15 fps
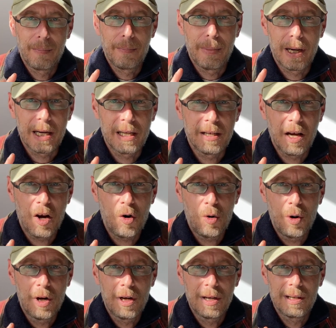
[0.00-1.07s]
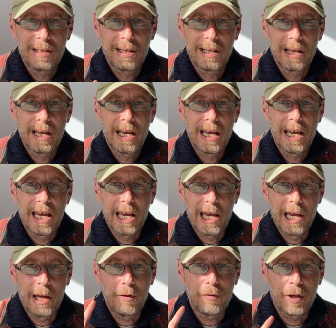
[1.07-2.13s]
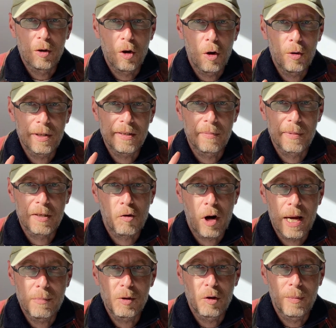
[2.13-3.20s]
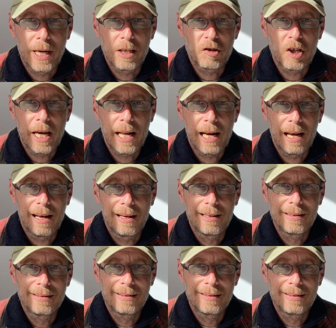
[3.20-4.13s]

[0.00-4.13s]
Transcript: But you know, if you don't subscribe to my channel,